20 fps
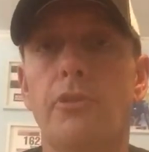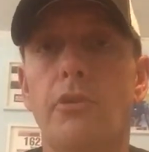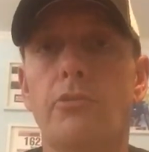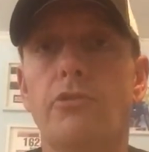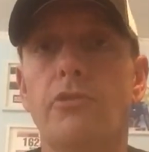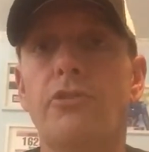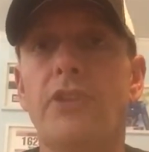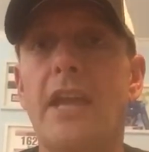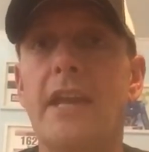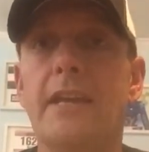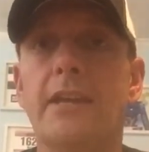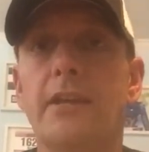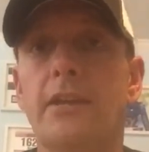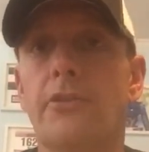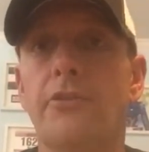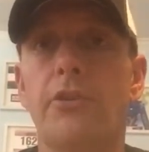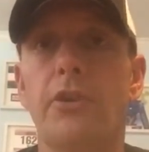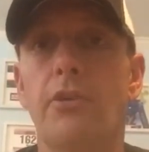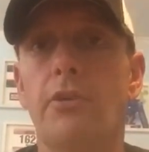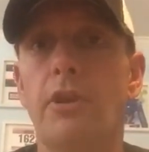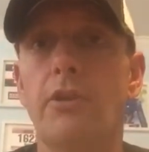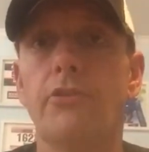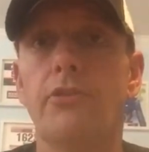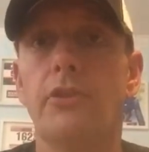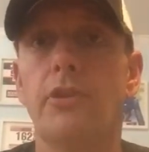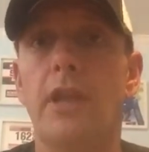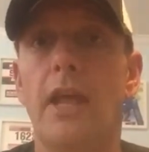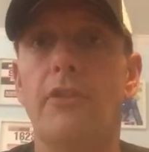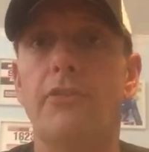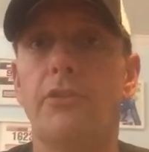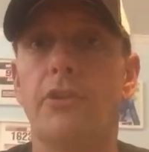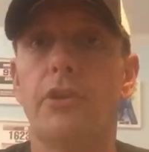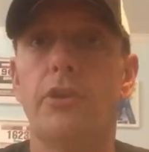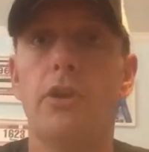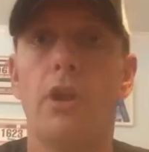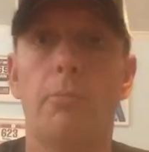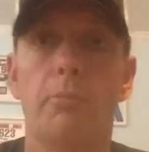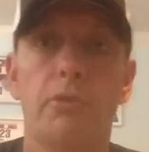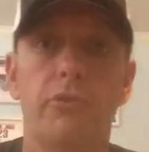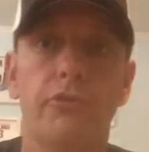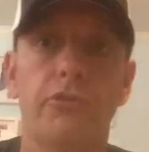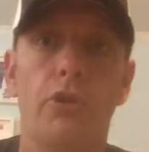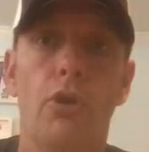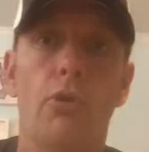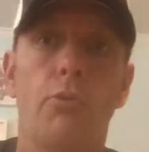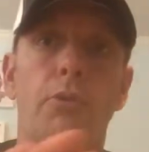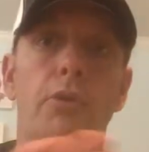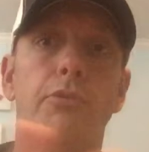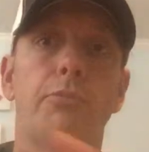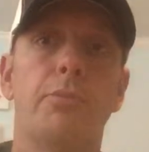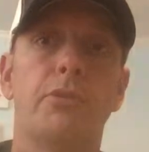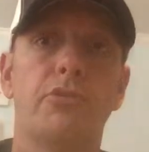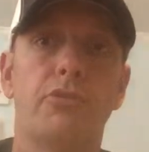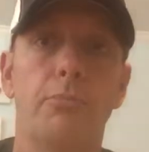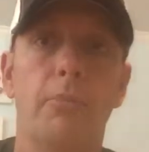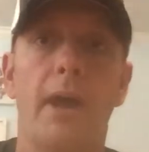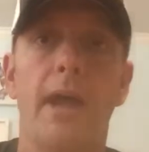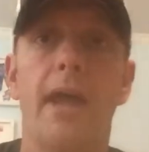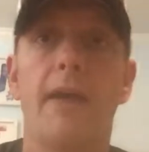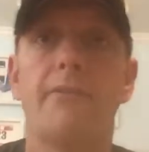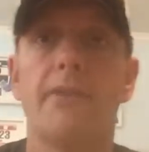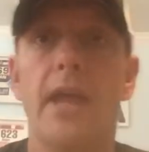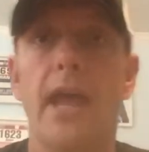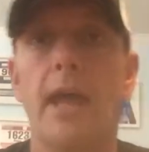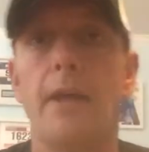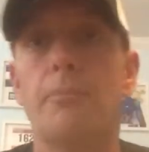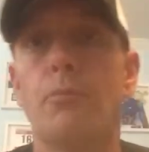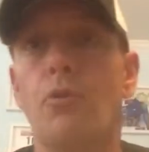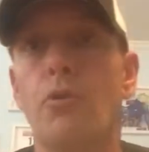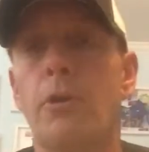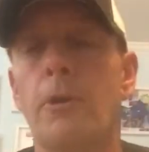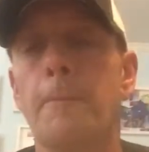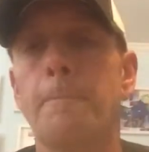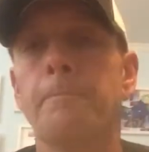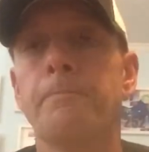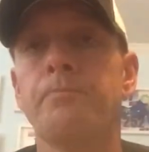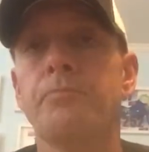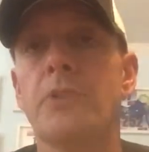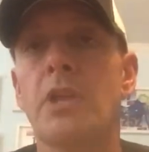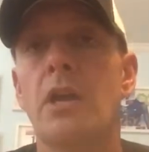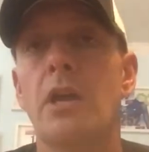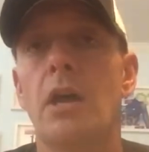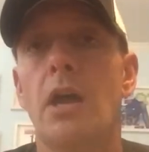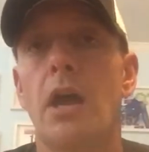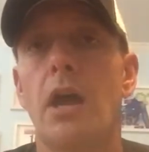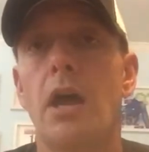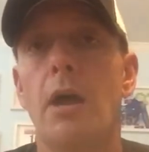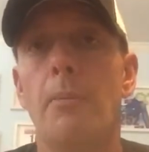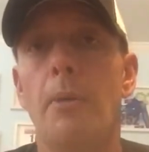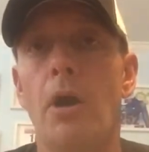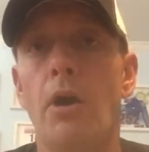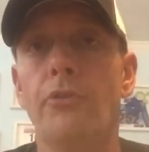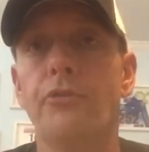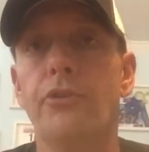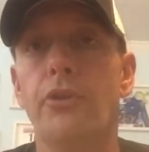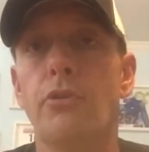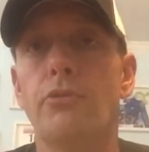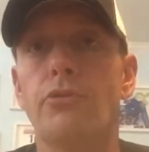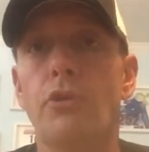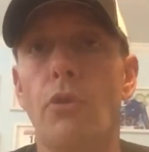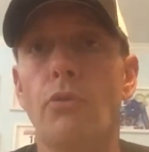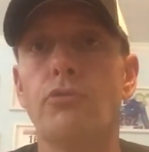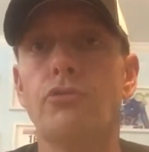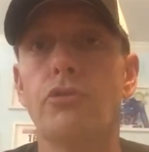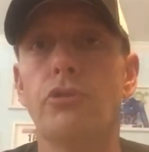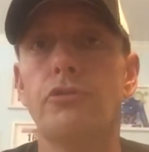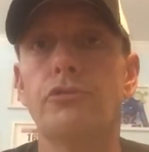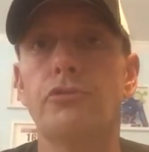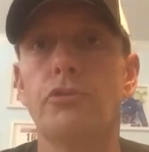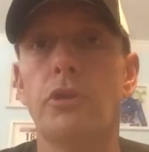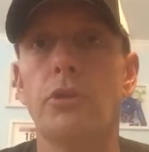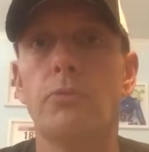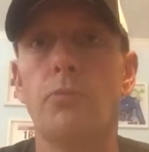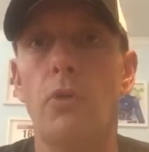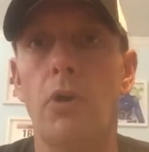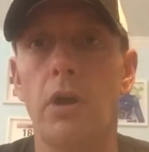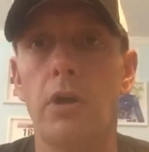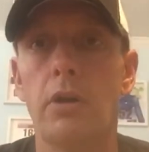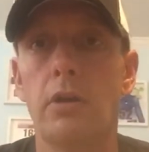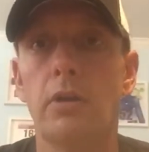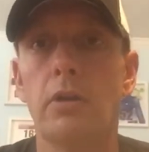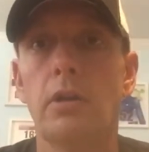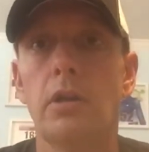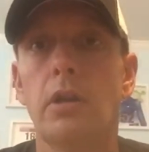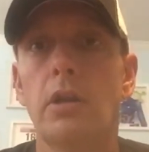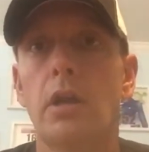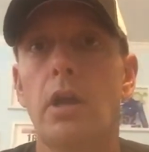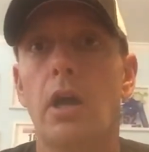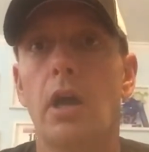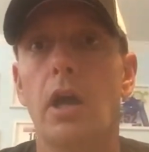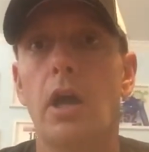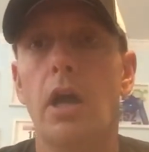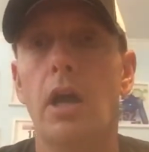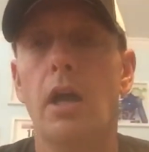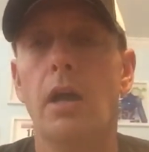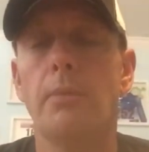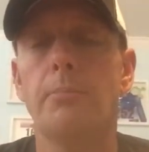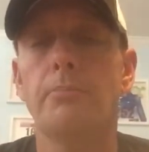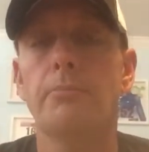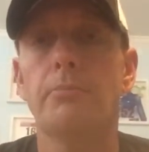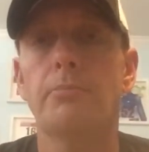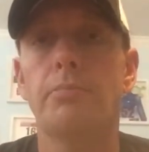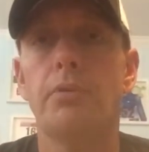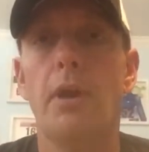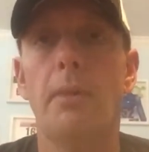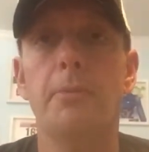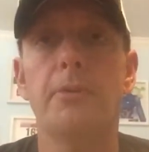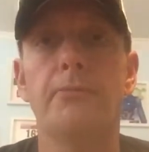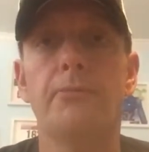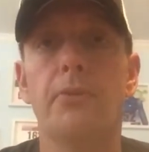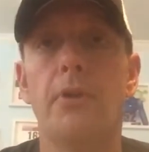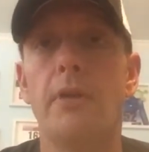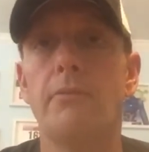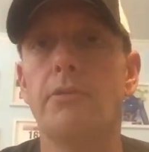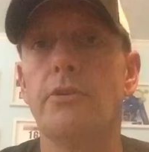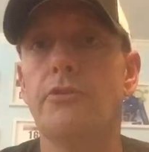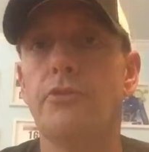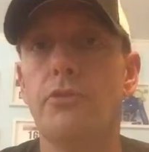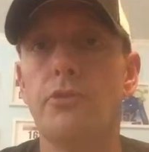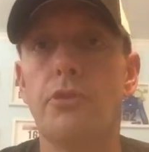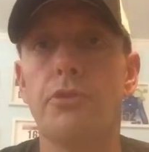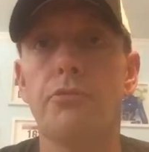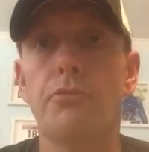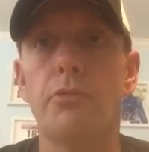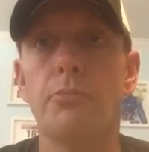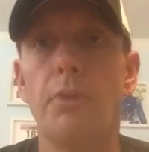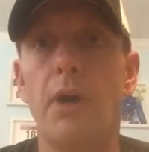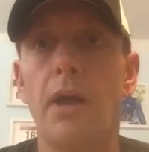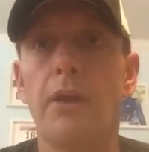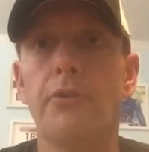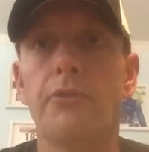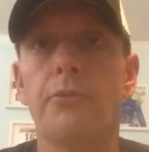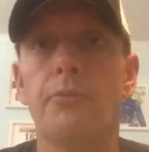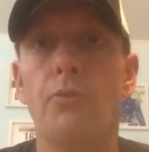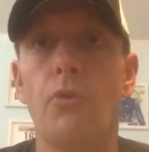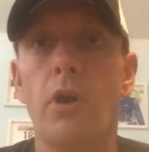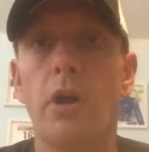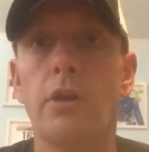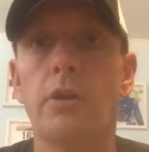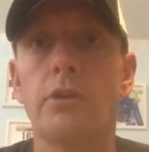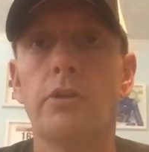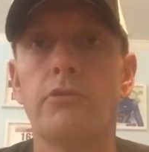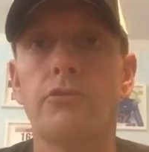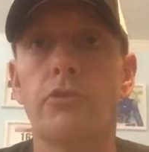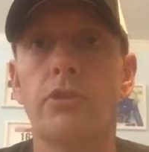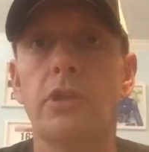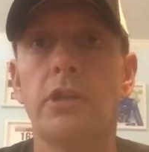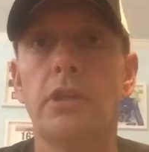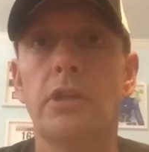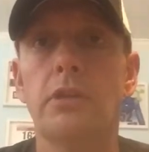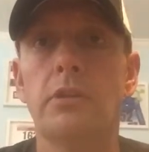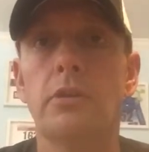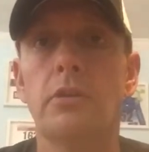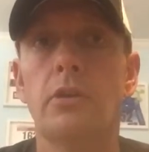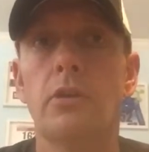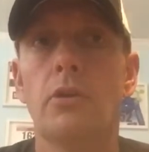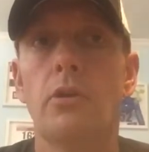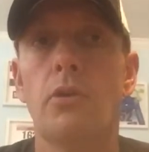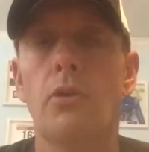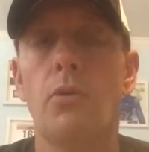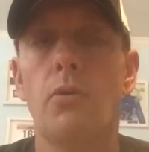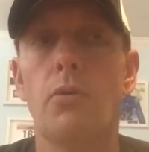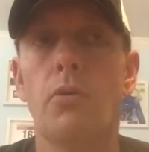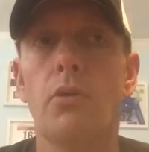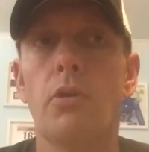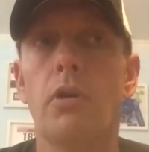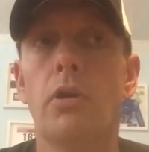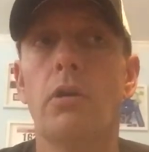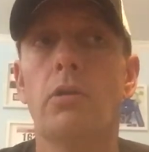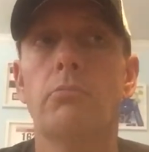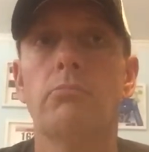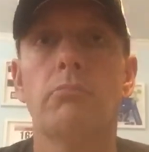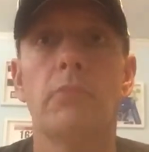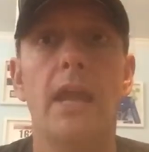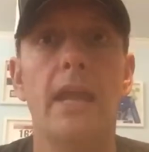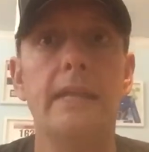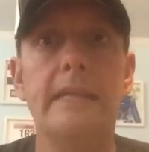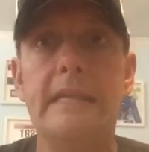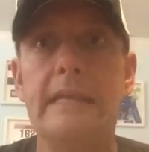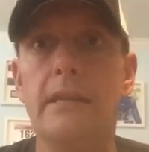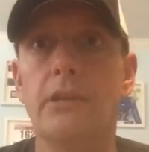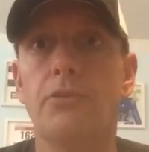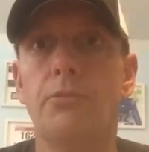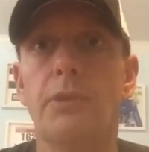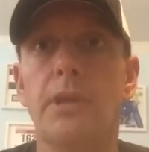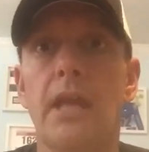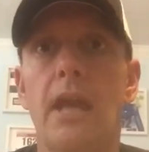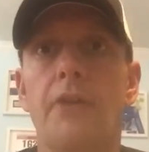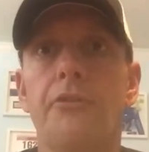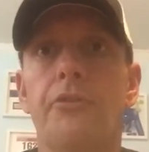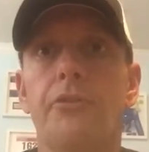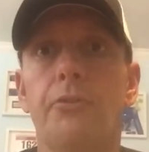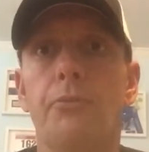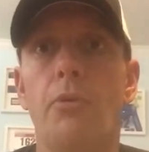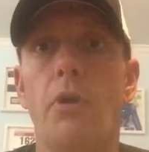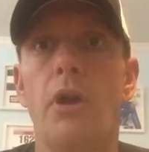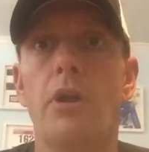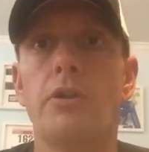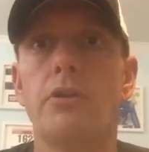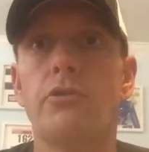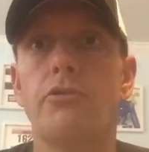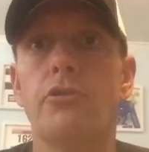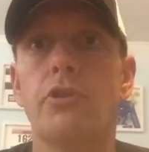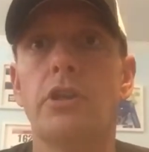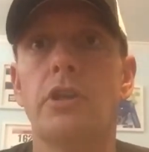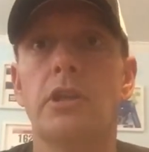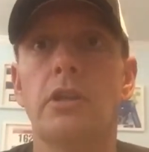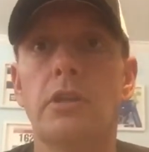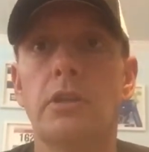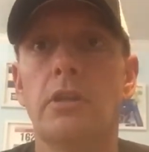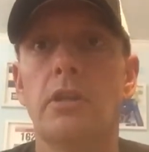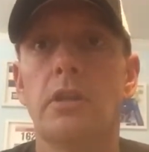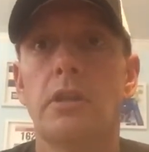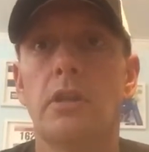just take into consideration that's a good number to start with, but you might have to add more. Also, don't just drink water. Probably for every 2 to 3 bottles of water you're drinking, or 18 to 20 ounces of water you're drinking,